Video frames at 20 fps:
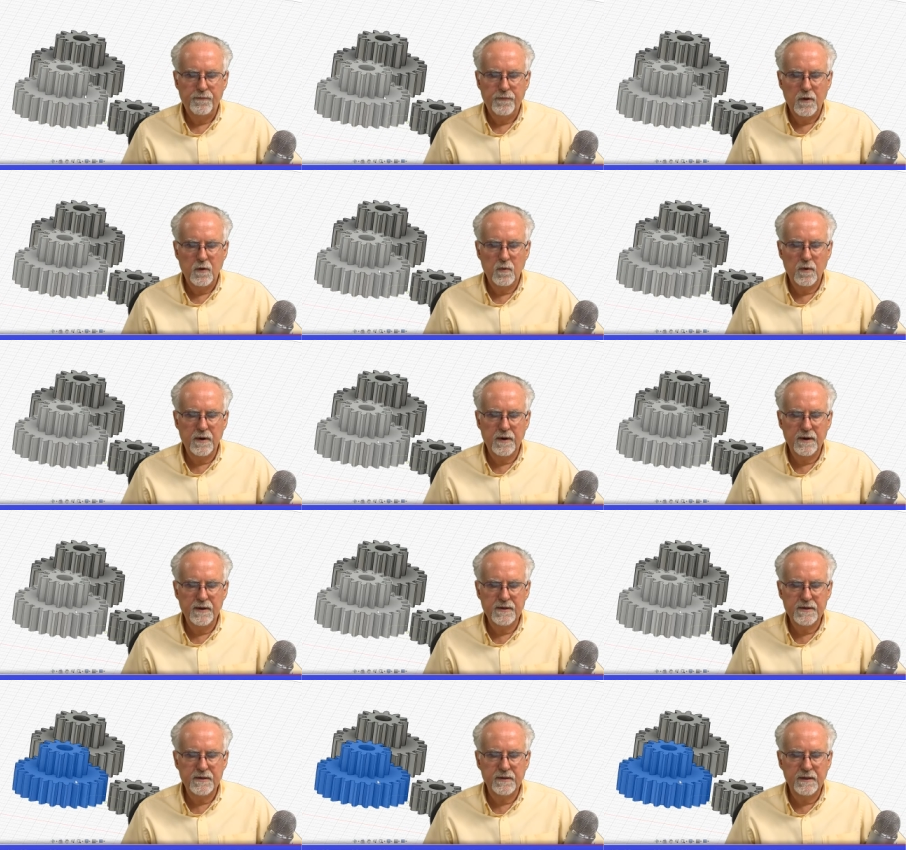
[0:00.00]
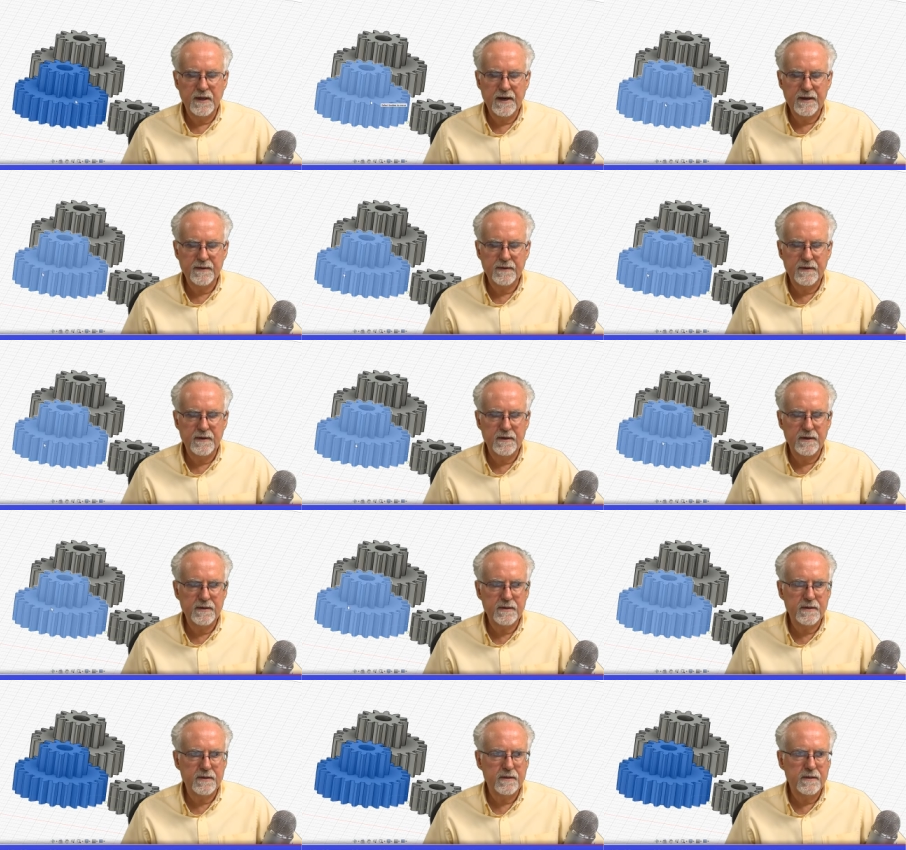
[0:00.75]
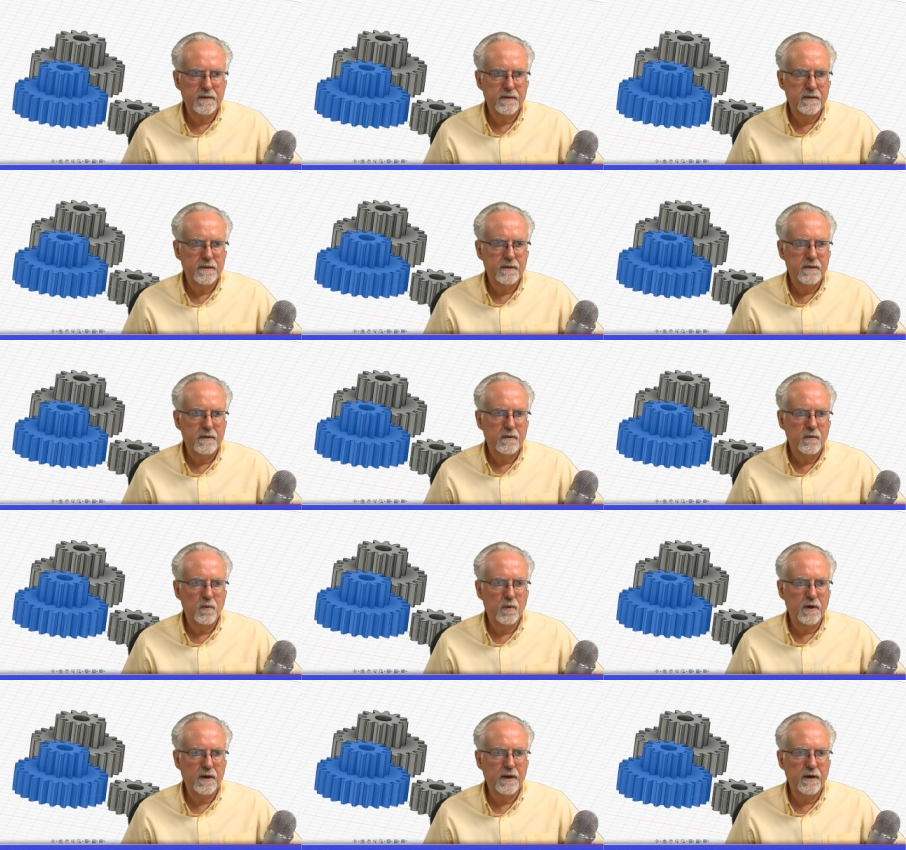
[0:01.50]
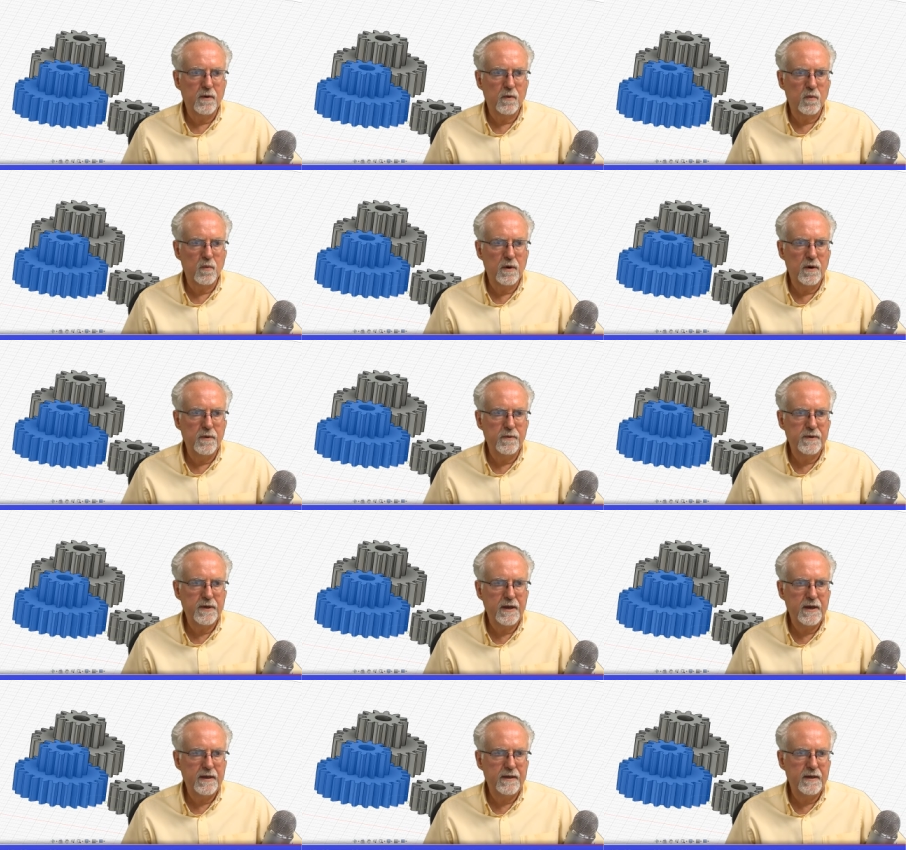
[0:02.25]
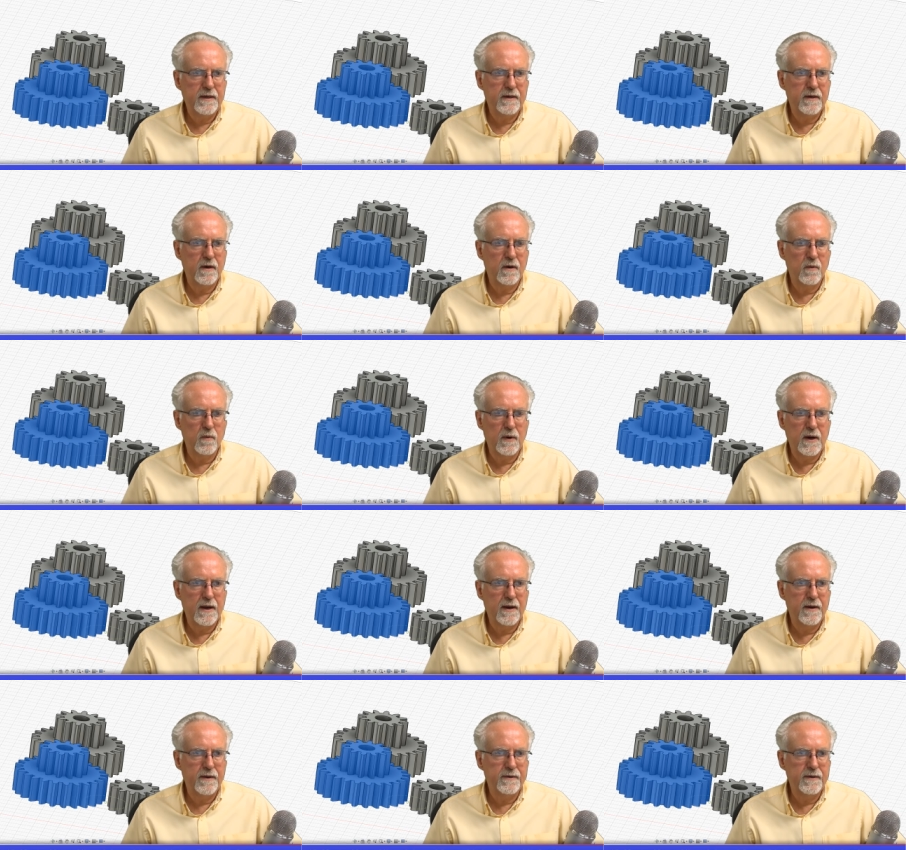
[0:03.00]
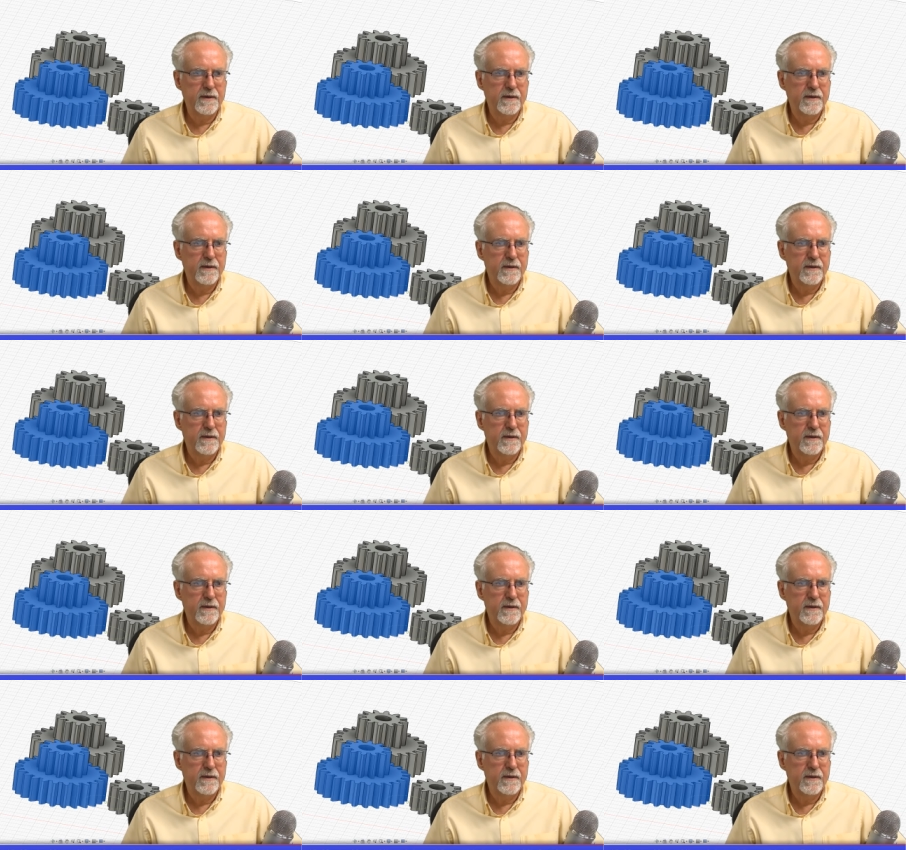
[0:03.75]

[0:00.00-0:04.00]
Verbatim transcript: We're going to select this we're going to rotate it around